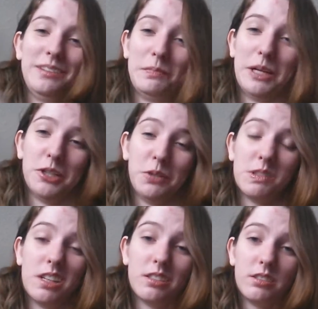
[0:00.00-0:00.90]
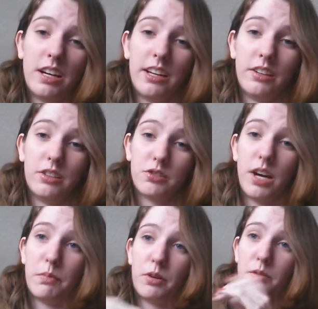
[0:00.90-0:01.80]
In my terms, that's how you
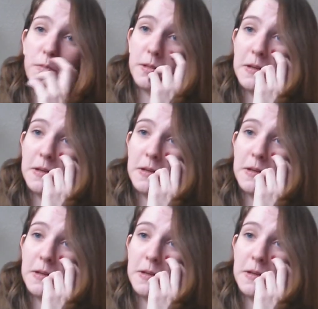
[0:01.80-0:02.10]
describe her.